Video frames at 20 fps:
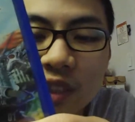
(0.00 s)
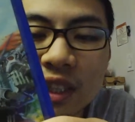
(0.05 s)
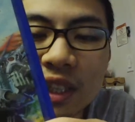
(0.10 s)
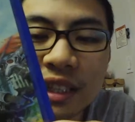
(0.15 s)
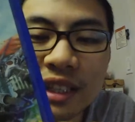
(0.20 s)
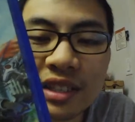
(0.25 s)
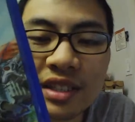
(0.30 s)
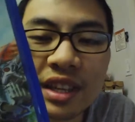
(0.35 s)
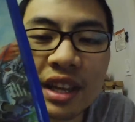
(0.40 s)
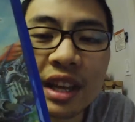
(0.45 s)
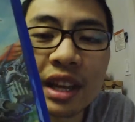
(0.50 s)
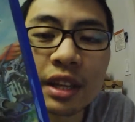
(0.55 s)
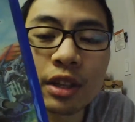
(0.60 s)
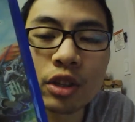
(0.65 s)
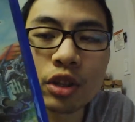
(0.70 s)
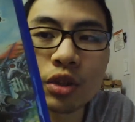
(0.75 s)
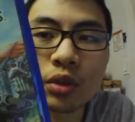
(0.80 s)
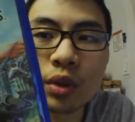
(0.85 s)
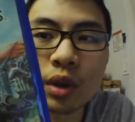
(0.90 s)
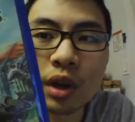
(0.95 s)
like I
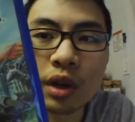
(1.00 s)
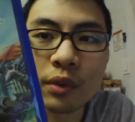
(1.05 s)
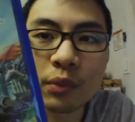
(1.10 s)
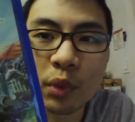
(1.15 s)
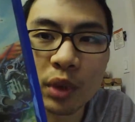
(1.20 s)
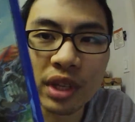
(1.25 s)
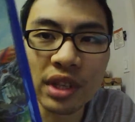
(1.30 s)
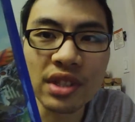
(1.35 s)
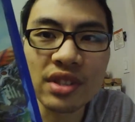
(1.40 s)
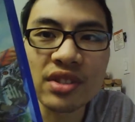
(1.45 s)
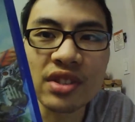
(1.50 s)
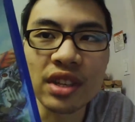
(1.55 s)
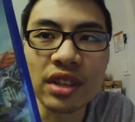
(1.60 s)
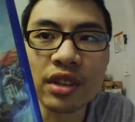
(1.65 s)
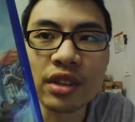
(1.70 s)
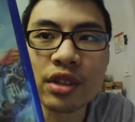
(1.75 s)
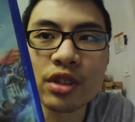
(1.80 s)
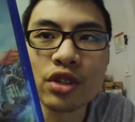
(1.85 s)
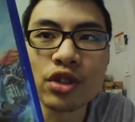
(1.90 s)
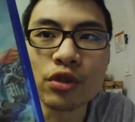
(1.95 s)
said, you are one of the
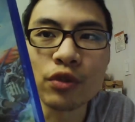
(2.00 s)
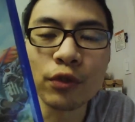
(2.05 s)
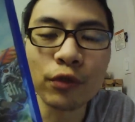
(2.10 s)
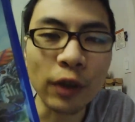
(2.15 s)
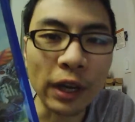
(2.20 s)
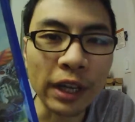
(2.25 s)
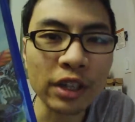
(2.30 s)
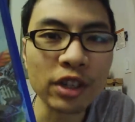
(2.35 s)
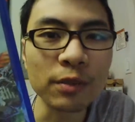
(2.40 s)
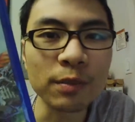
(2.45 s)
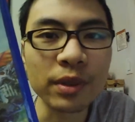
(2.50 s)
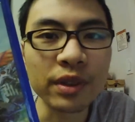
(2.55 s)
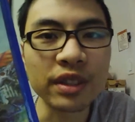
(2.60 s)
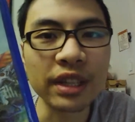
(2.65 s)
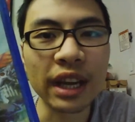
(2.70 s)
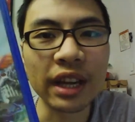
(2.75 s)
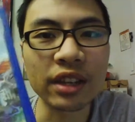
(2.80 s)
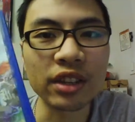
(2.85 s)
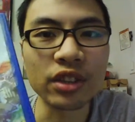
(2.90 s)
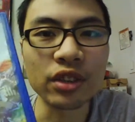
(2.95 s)
sinners. You fight to
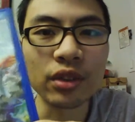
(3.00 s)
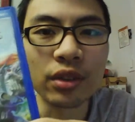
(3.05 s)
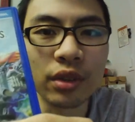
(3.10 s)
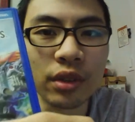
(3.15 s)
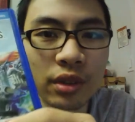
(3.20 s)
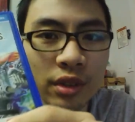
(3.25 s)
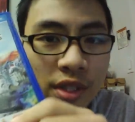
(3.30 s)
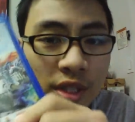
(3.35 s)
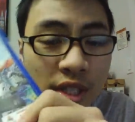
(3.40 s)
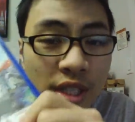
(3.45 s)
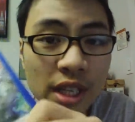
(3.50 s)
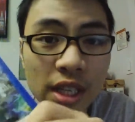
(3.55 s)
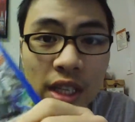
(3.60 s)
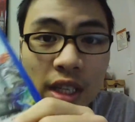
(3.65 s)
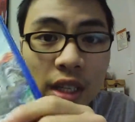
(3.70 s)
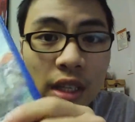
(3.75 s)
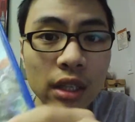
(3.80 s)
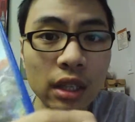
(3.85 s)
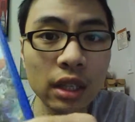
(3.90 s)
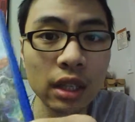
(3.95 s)
protect your
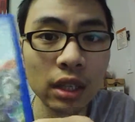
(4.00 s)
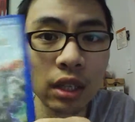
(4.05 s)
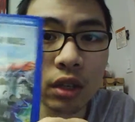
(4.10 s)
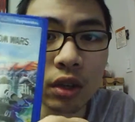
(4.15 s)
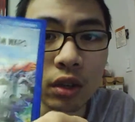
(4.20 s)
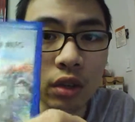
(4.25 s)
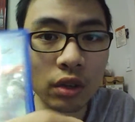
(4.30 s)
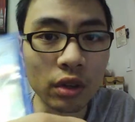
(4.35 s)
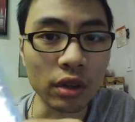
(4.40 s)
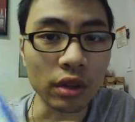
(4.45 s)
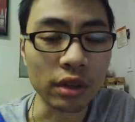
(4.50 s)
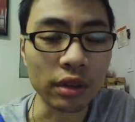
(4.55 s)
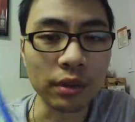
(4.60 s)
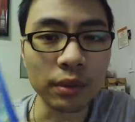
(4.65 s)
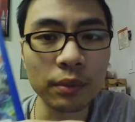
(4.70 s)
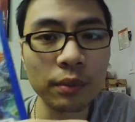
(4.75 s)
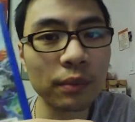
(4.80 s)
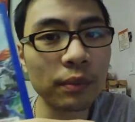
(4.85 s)
city or